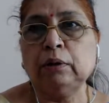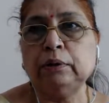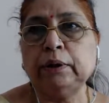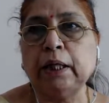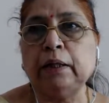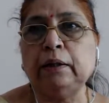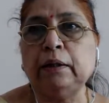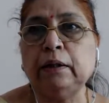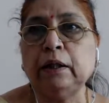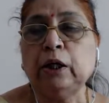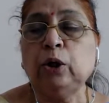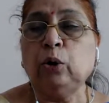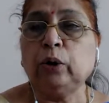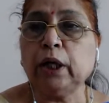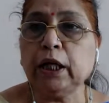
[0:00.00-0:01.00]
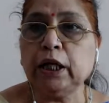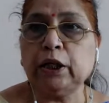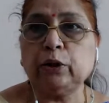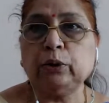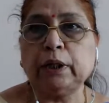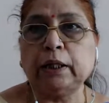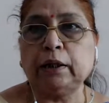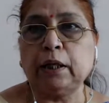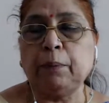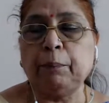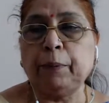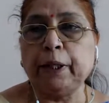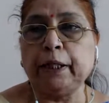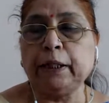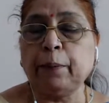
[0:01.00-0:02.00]
then looking into that
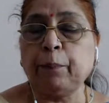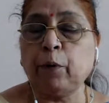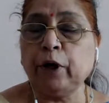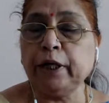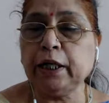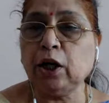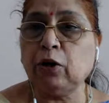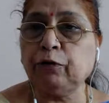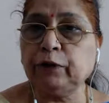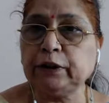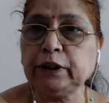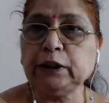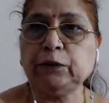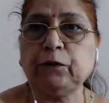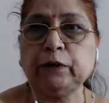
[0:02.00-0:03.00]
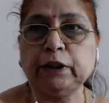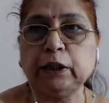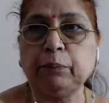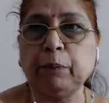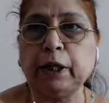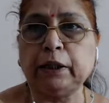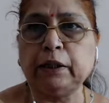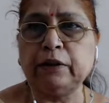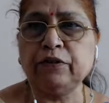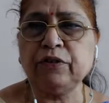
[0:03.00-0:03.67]
complaint, appointing officers for that matter.